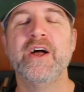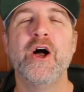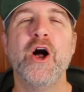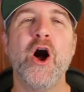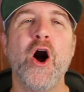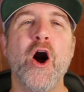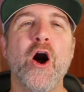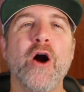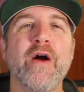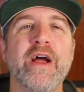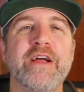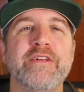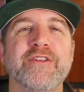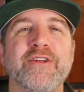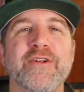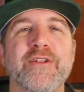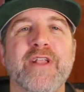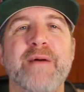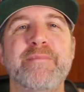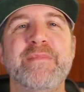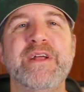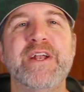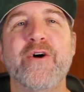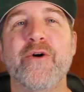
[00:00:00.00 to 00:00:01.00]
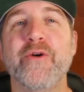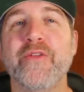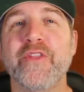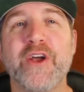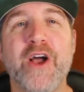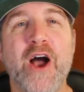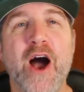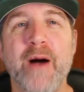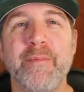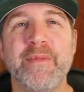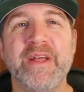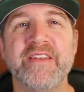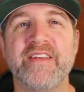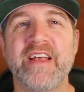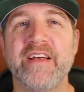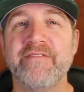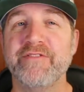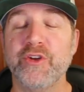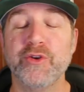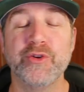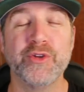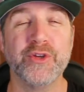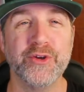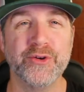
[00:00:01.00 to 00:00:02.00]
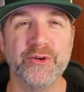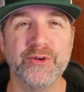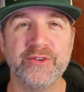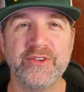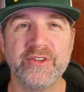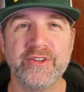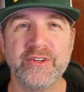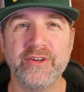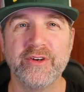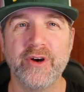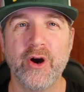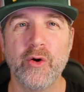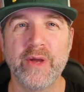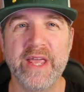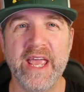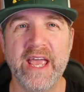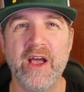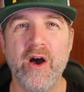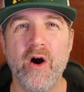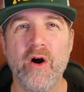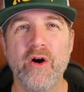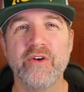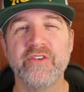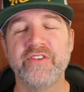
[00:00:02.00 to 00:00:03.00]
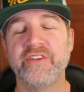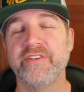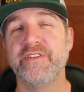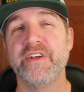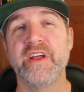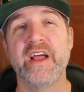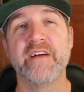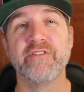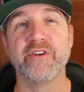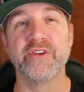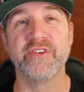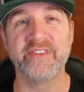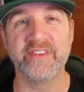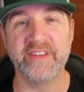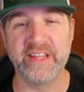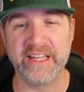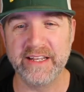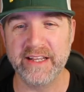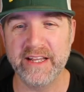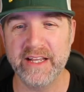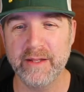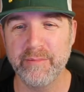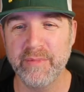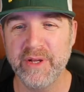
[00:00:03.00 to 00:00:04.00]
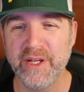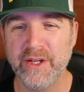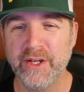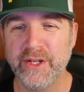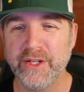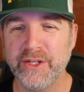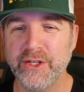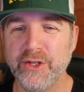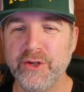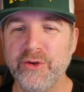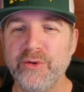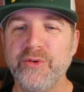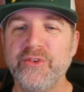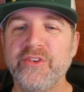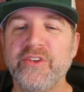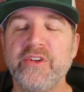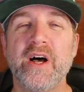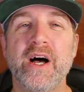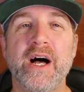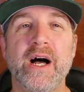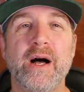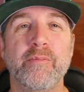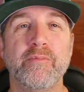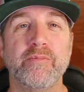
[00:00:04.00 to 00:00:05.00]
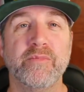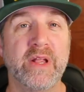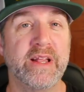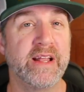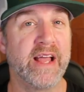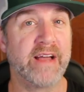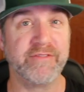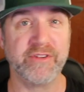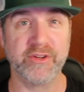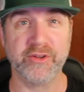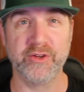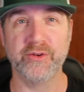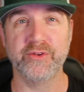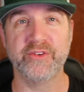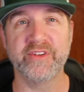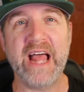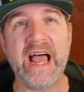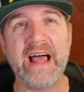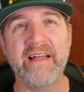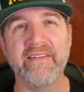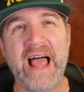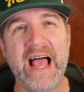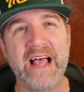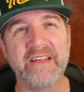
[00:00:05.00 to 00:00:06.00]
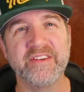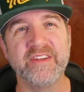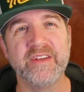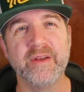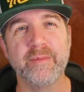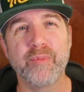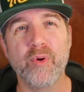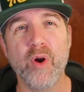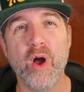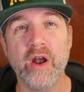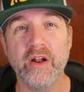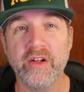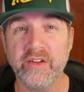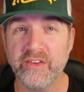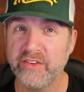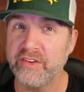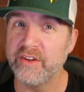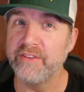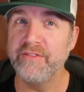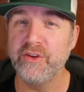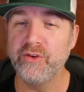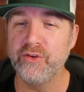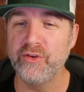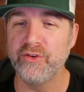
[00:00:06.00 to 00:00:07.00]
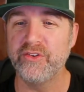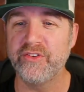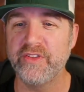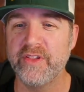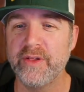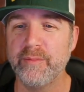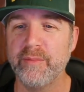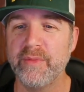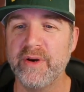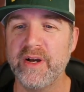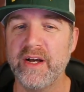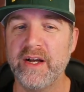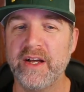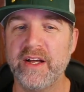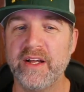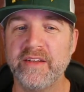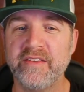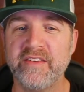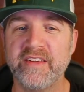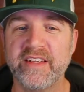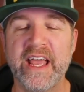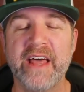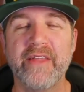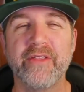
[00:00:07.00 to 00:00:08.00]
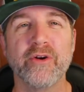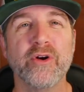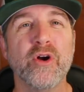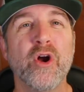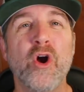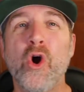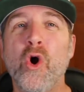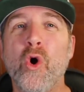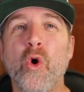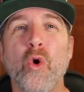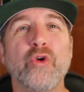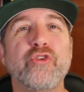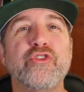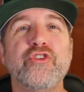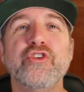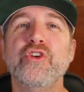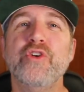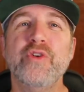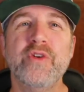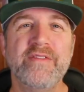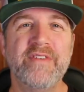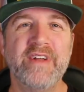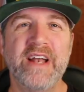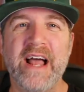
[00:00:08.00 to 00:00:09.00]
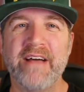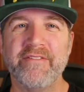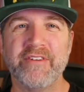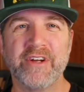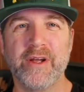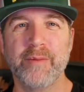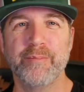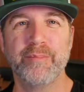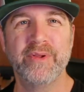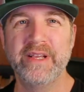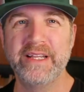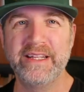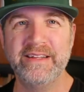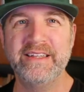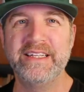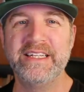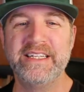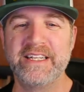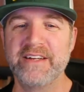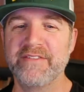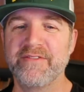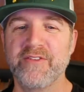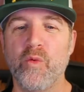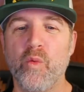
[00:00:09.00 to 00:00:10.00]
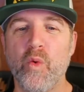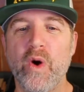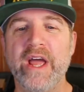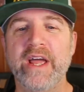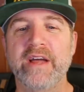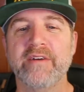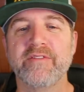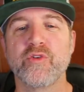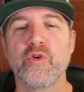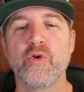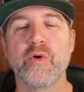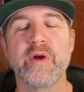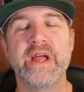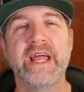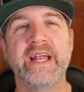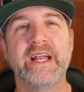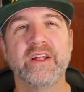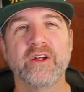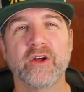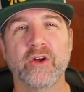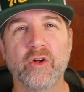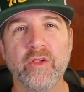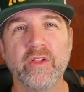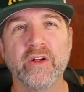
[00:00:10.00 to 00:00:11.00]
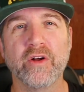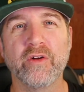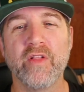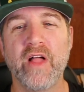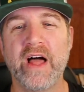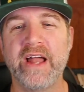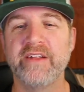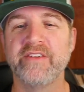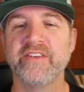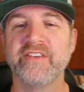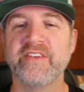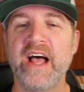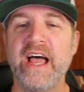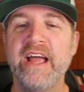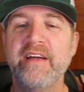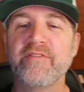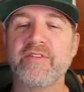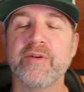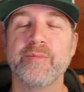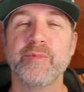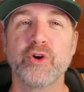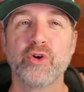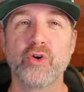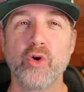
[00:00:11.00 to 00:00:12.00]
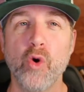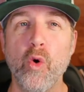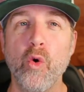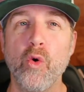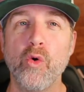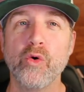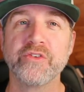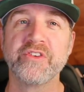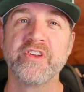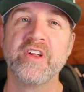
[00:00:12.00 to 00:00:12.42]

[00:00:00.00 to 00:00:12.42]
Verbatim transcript: All right, so let me know in the comments. Have you used OKRs? Have you ever seen them? used? Um, have you used Atlassian products to use them uh, together? Or do you even have a completely different way of creating a clear line of sight from your goals